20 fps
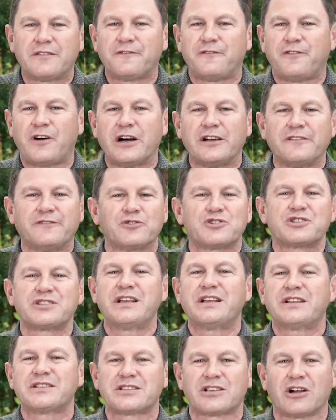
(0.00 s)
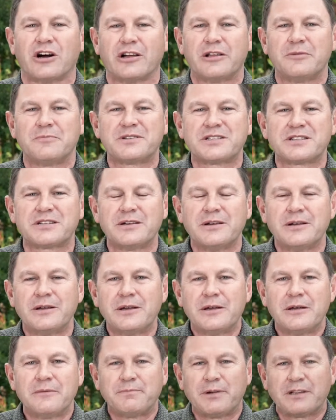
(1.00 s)
5 or 6 times,
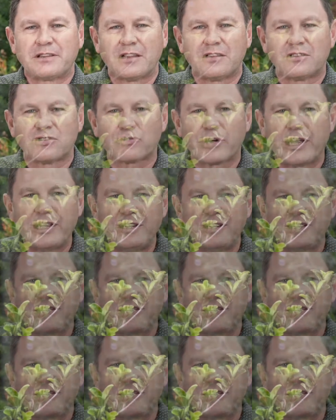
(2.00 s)
but the trainer